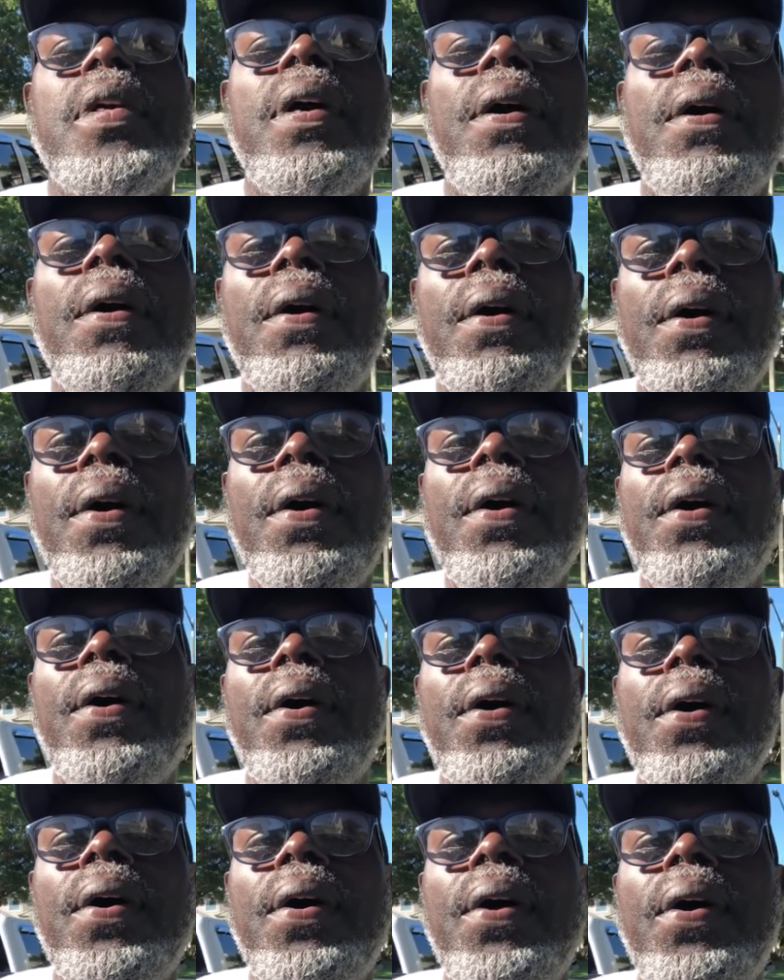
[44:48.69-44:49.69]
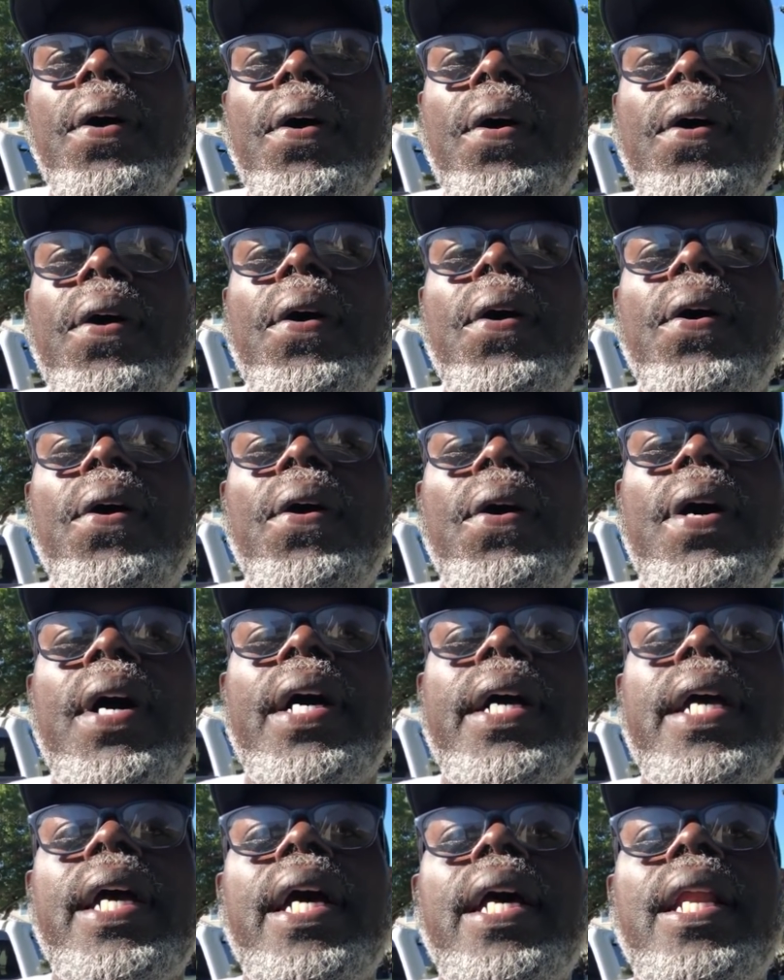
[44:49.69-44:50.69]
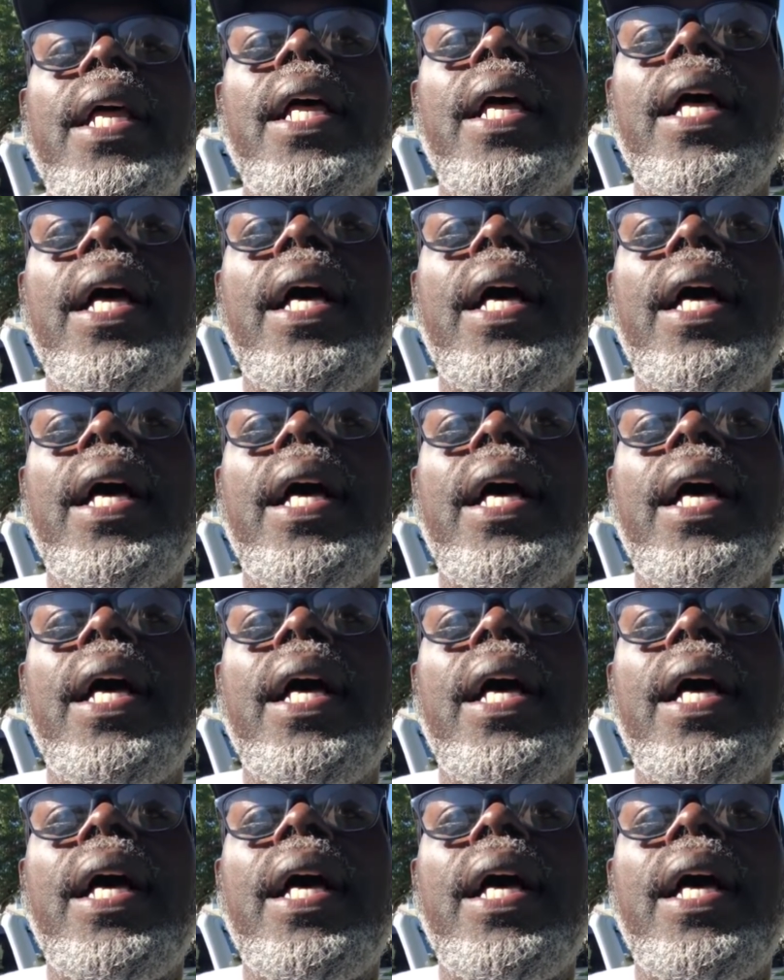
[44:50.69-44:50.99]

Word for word: Oh, I got a